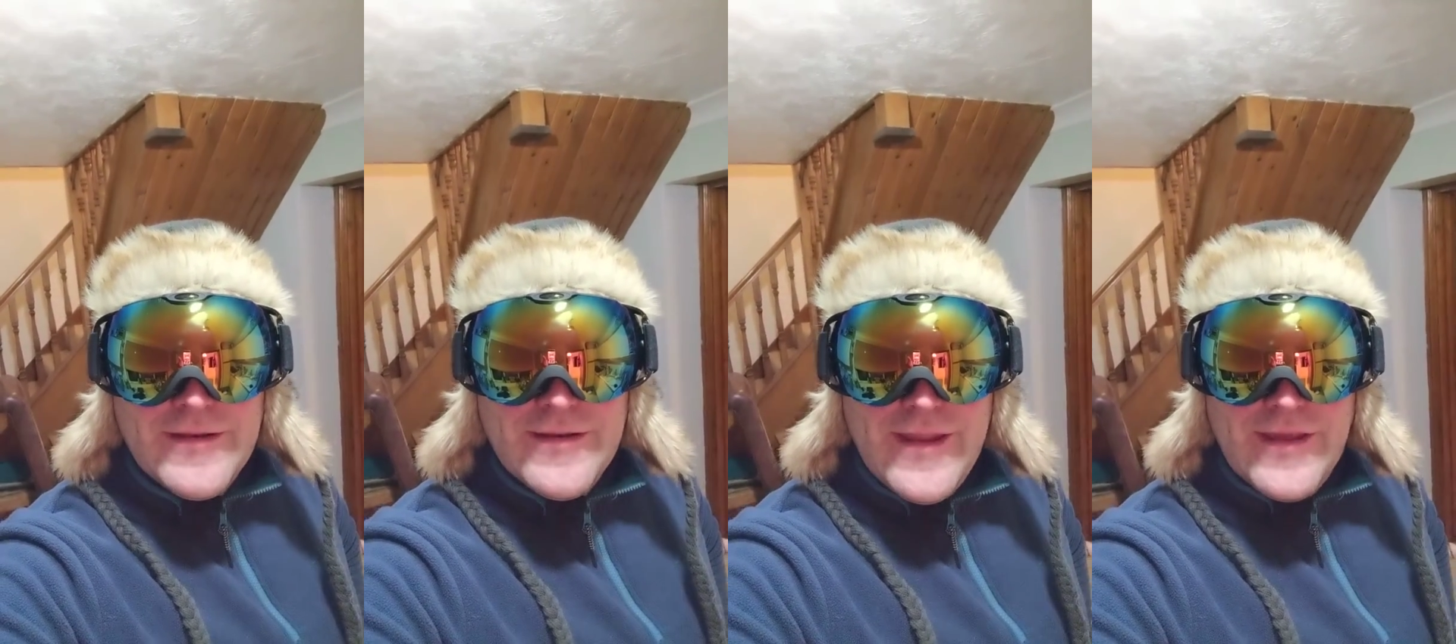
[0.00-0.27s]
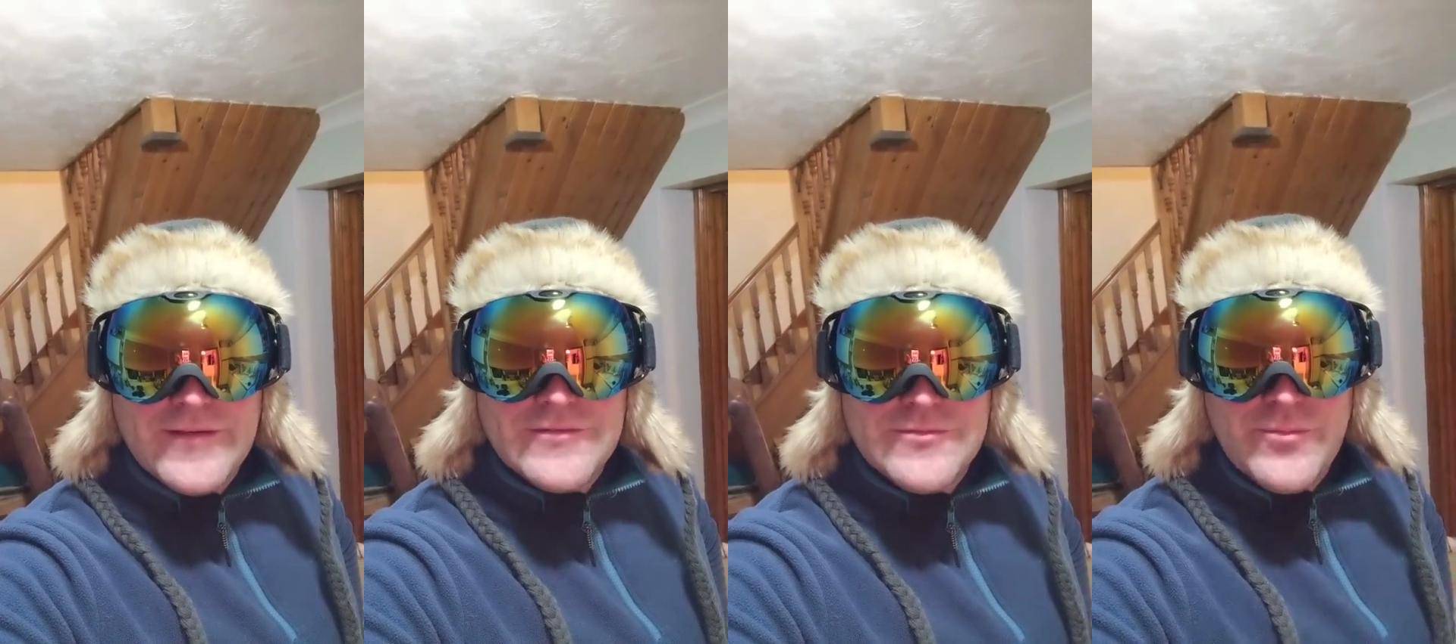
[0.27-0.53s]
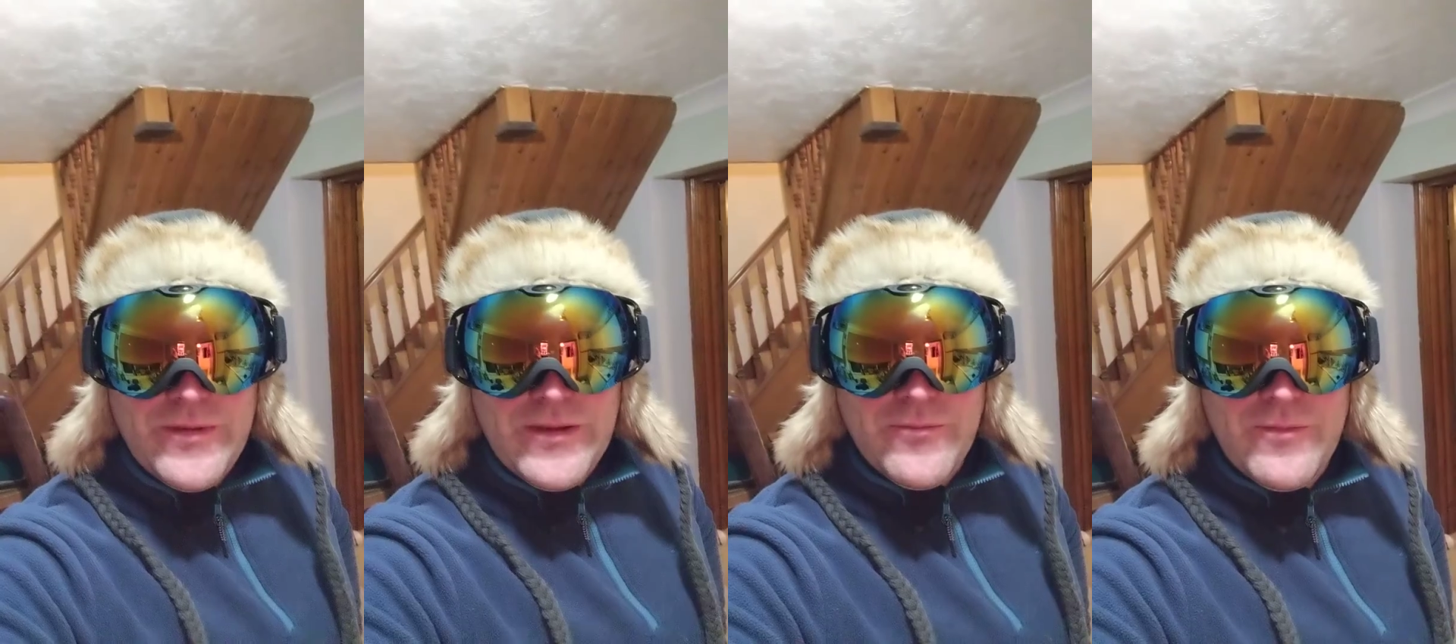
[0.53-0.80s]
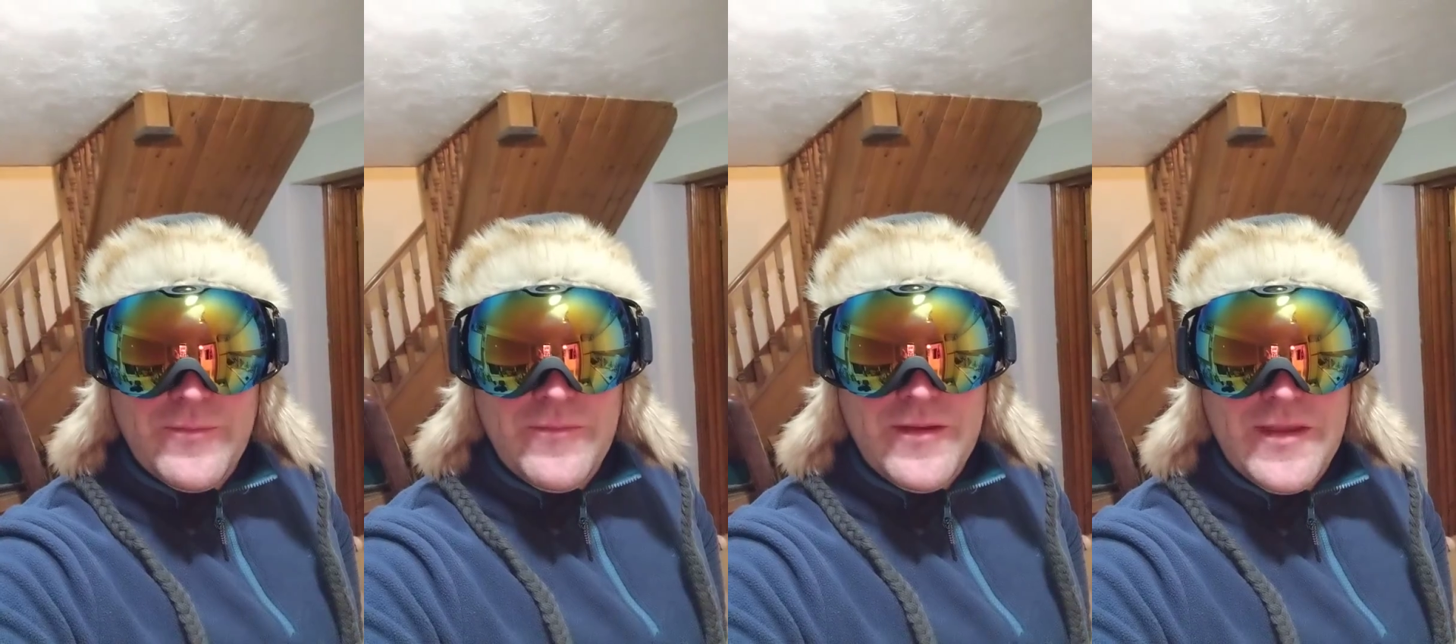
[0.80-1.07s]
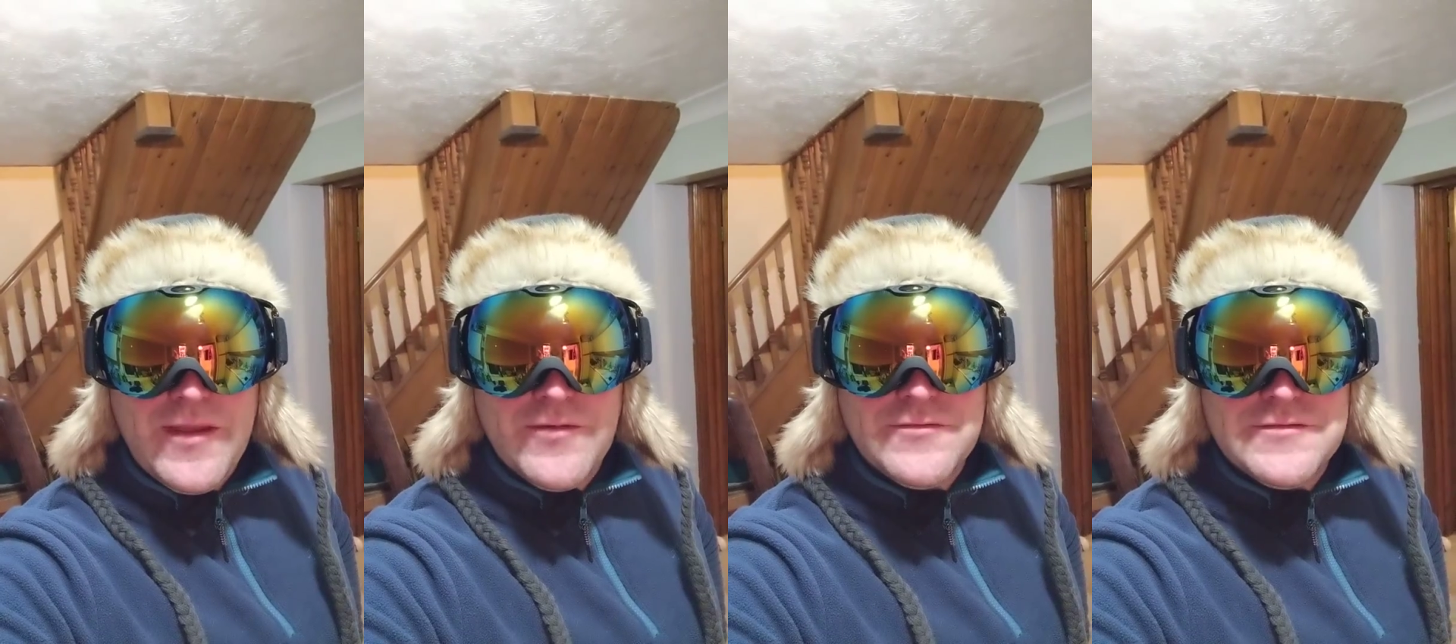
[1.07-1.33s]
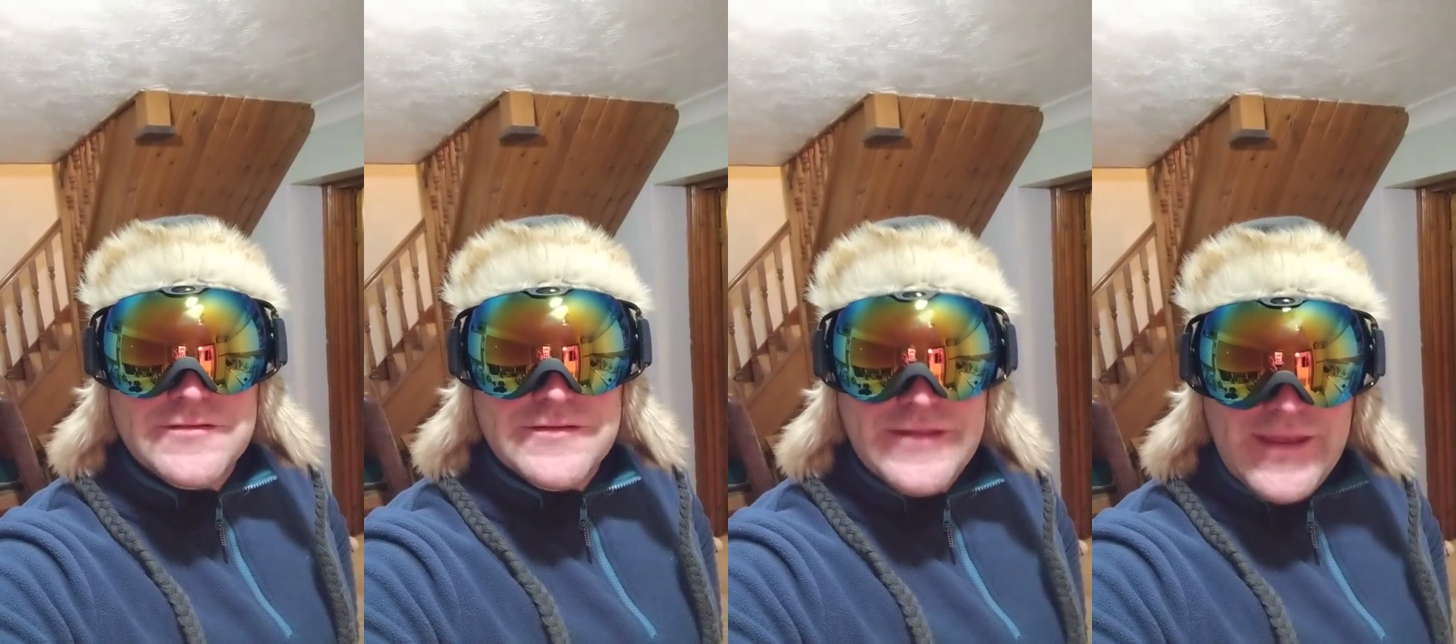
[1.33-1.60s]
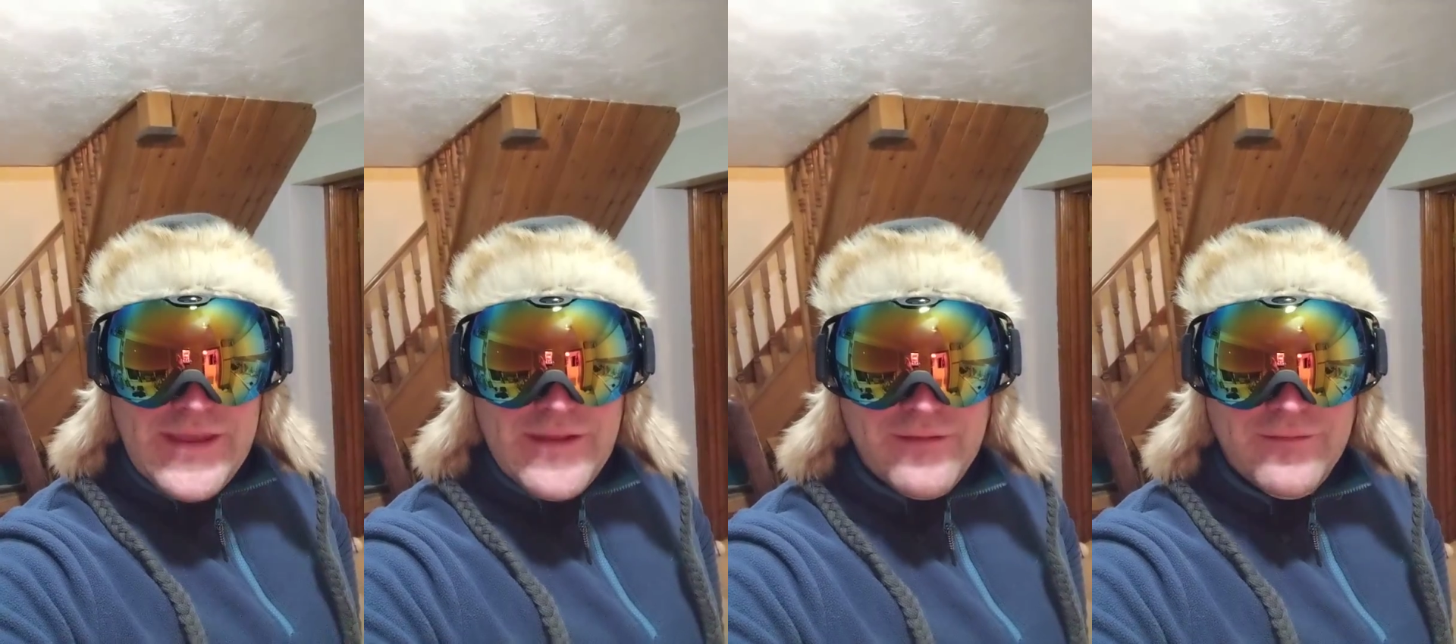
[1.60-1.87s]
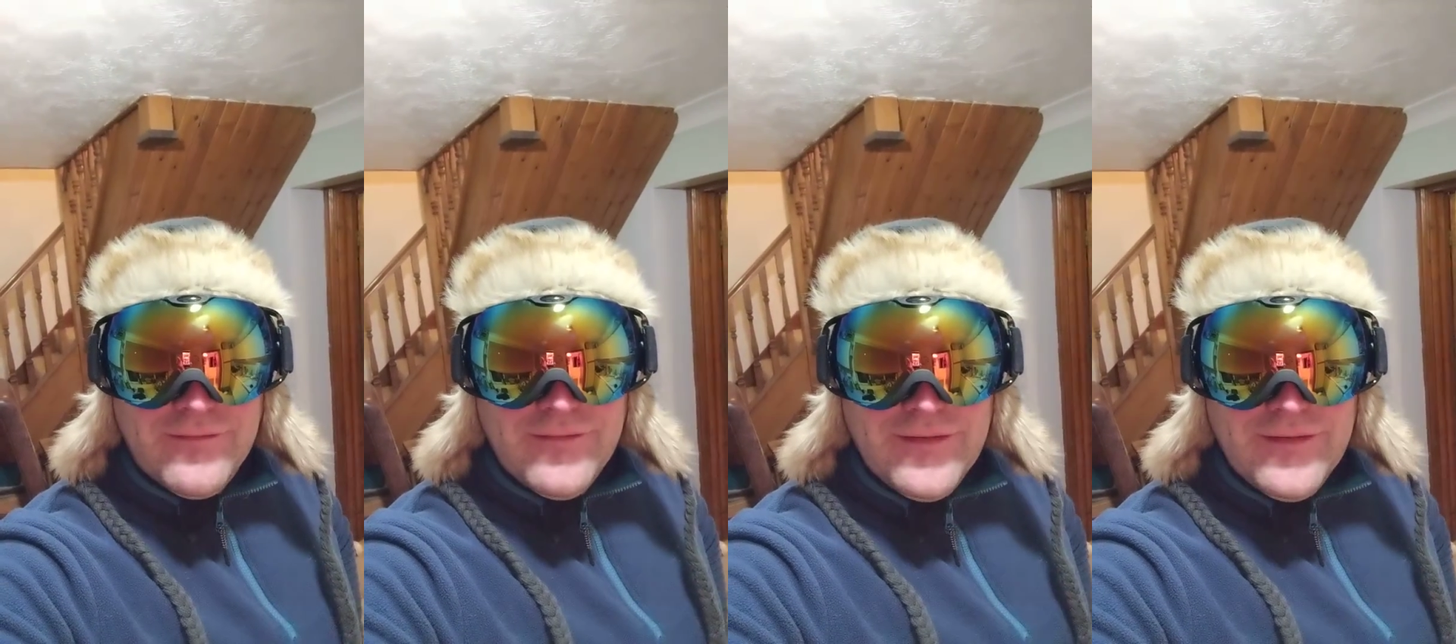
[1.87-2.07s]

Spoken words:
next week when we go skiing.